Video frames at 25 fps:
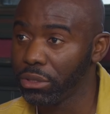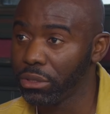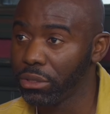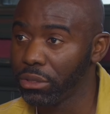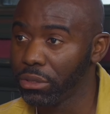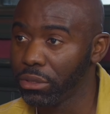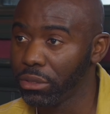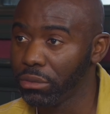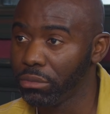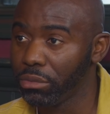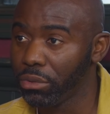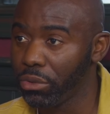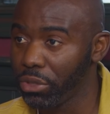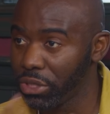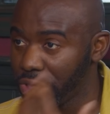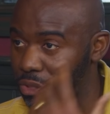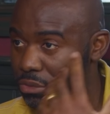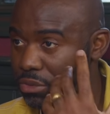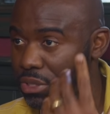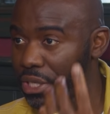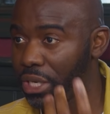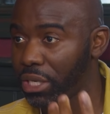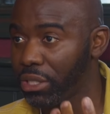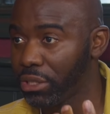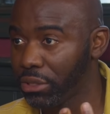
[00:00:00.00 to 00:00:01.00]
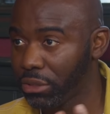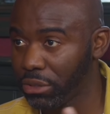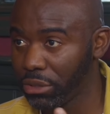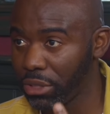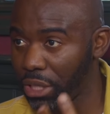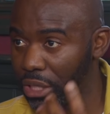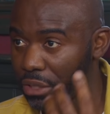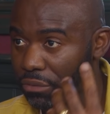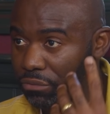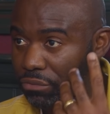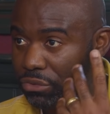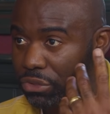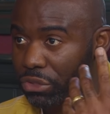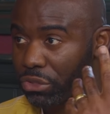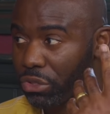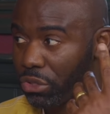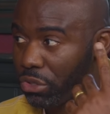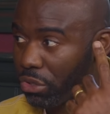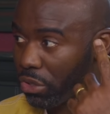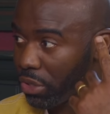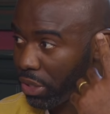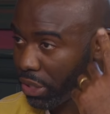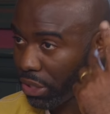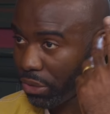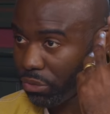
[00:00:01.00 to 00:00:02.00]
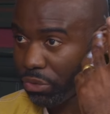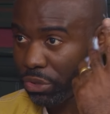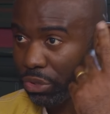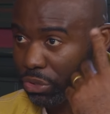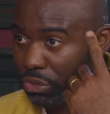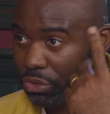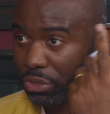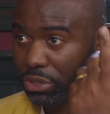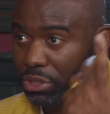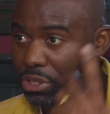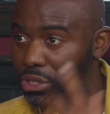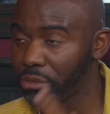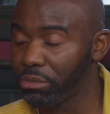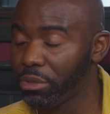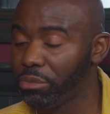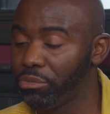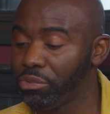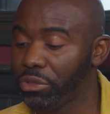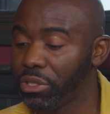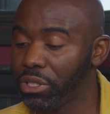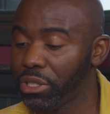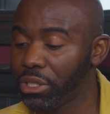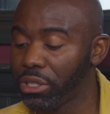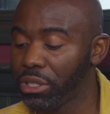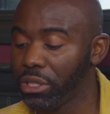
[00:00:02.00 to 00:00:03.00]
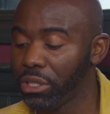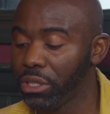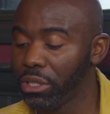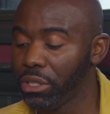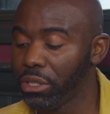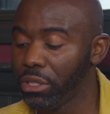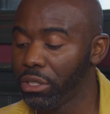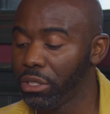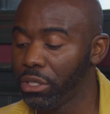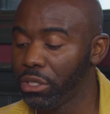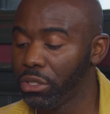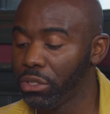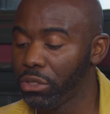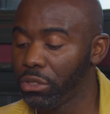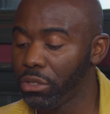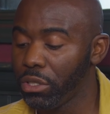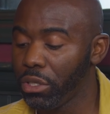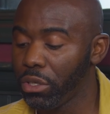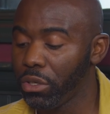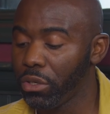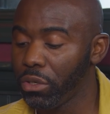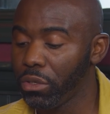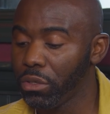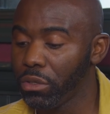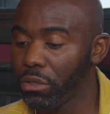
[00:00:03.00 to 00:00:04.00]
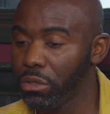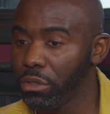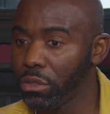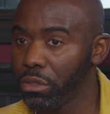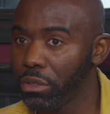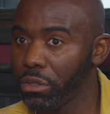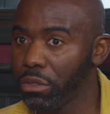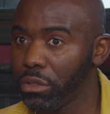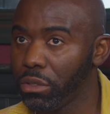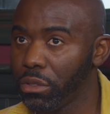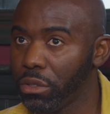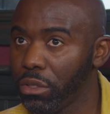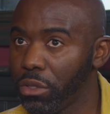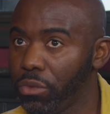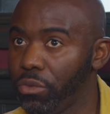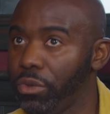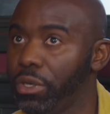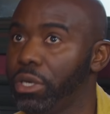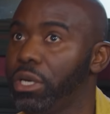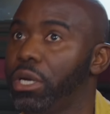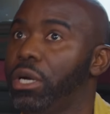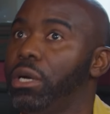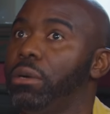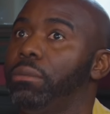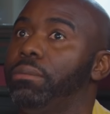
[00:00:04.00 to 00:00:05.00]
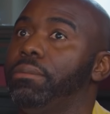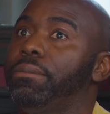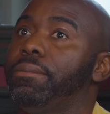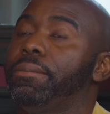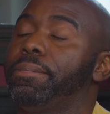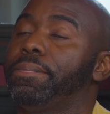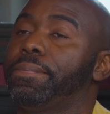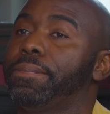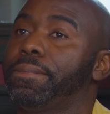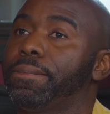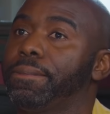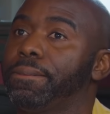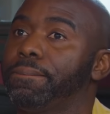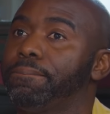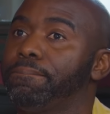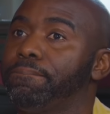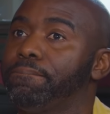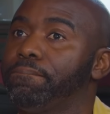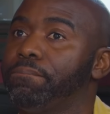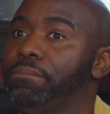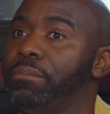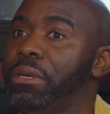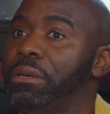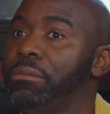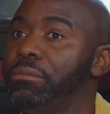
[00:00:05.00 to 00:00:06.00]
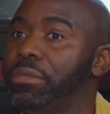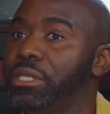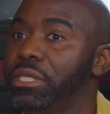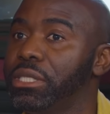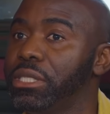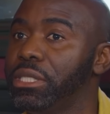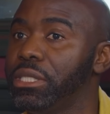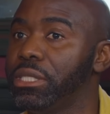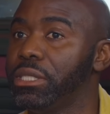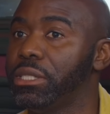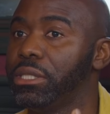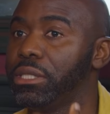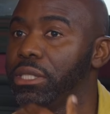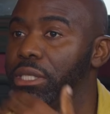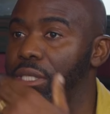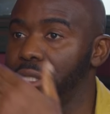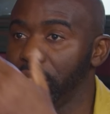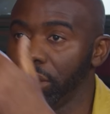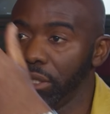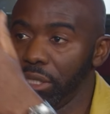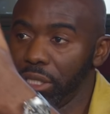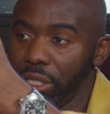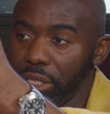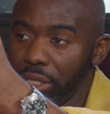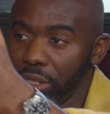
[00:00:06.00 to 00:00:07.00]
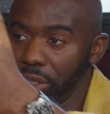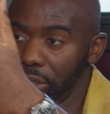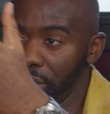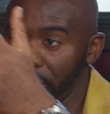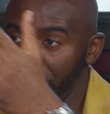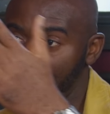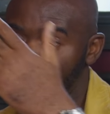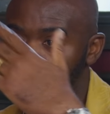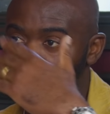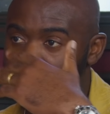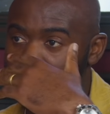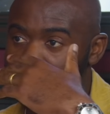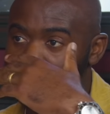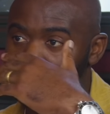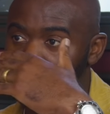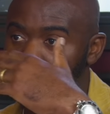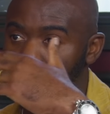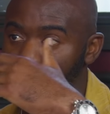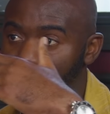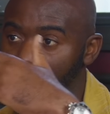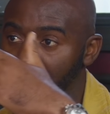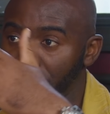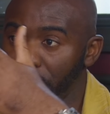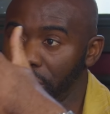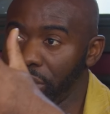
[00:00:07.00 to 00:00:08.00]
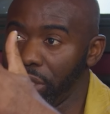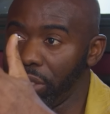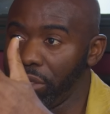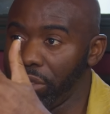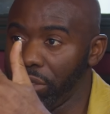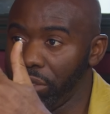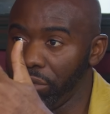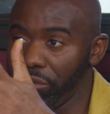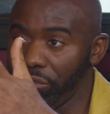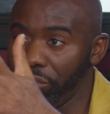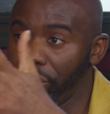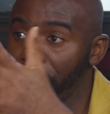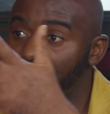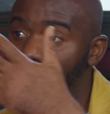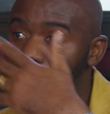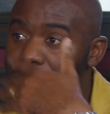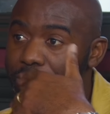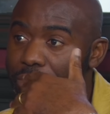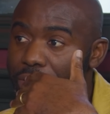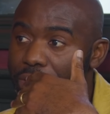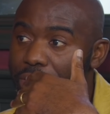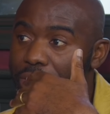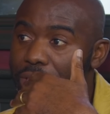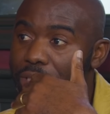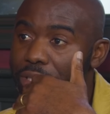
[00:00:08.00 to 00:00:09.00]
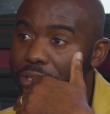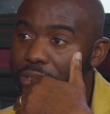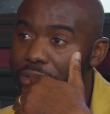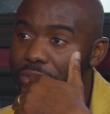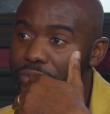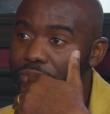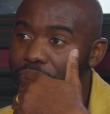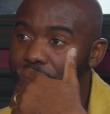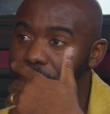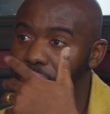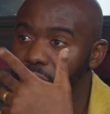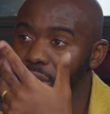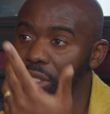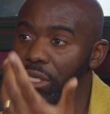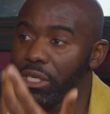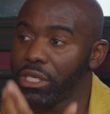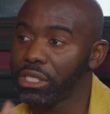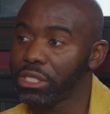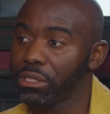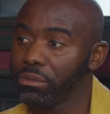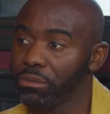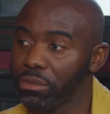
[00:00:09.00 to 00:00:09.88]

Yeah. Because I was that yeah. yeah, so long, yeah, yeah, it wasn't oxygen in my brain. Yeah. So I woke up, remember seeing a, the doctor in front of me, and he asked